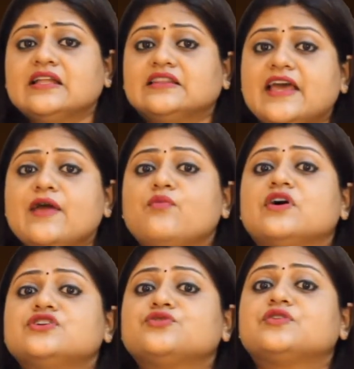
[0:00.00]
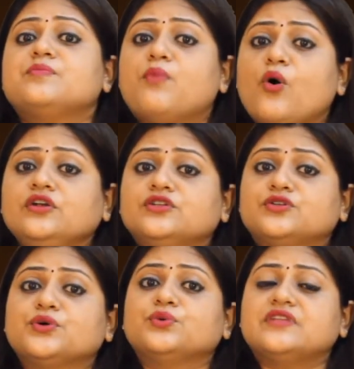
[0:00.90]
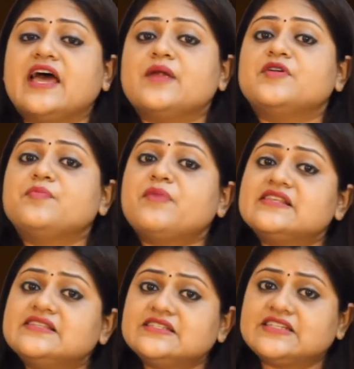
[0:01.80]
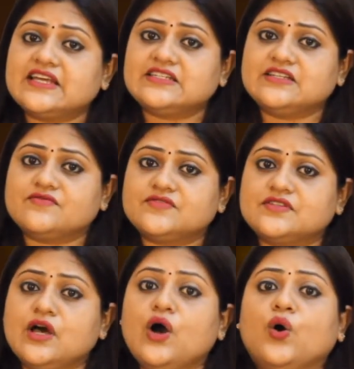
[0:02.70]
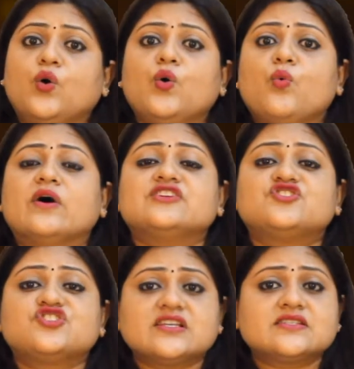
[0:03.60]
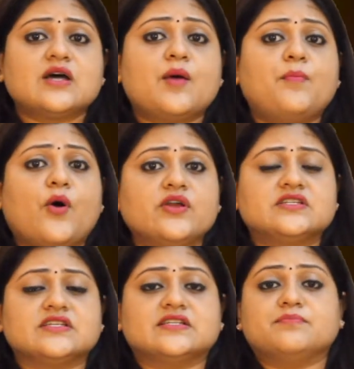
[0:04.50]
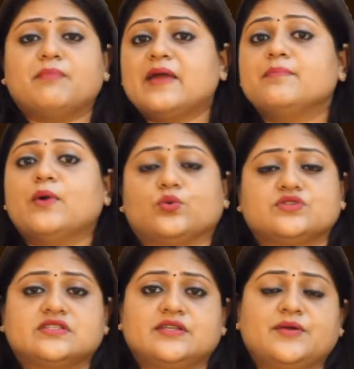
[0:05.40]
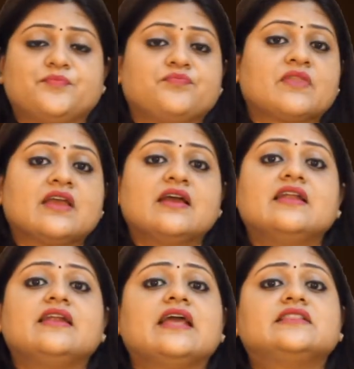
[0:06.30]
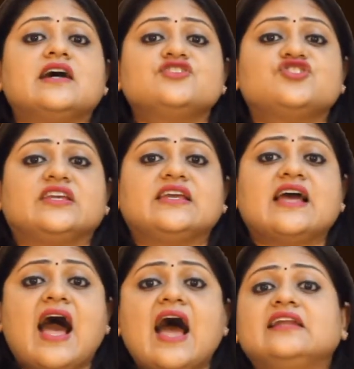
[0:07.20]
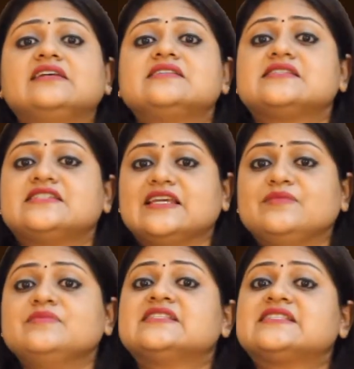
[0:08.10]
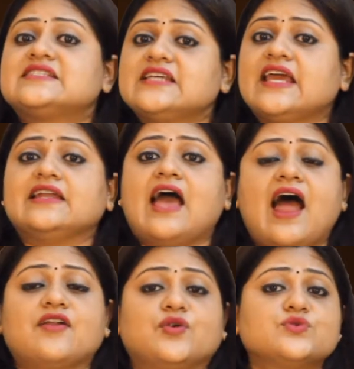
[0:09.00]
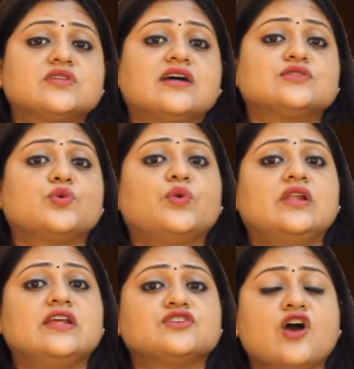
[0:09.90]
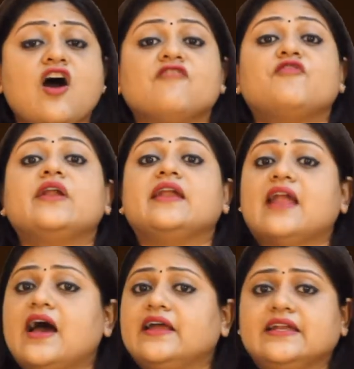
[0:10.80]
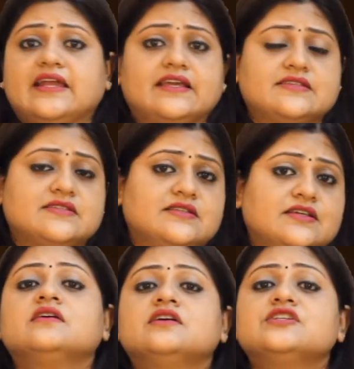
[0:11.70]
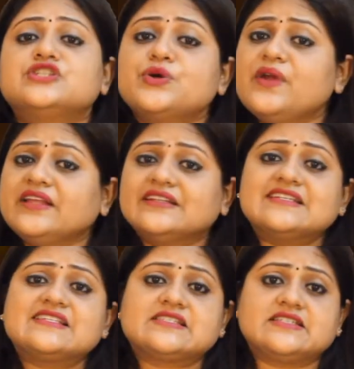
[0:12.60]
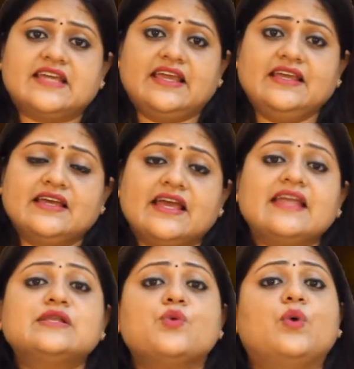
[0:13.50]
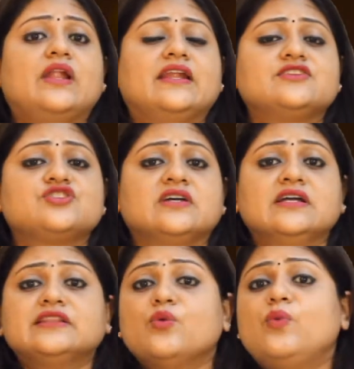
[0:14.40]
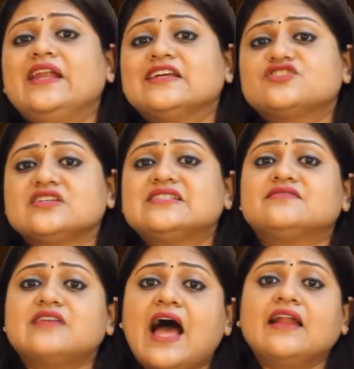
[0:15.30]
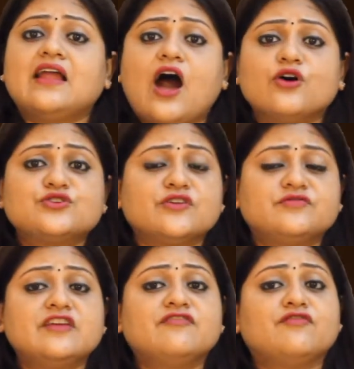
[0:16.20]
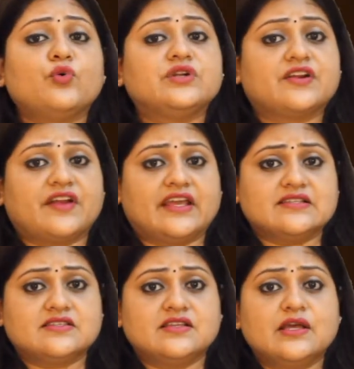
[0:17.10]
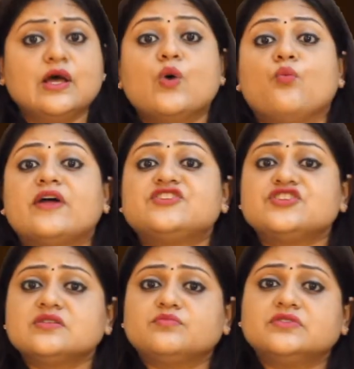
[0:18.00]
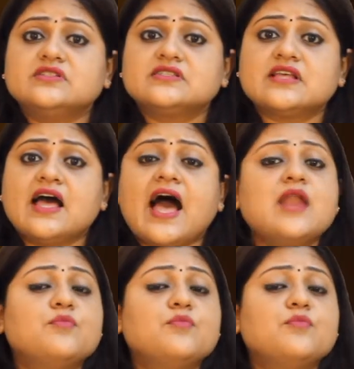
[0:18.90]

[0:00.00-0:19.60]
They were to report through their representatives, who were just appointed by Bose. Netaji and his team stayed at Ruzazho village for 9 days. During this stay in the village, the villagers ran out of their food grains, vegetables, and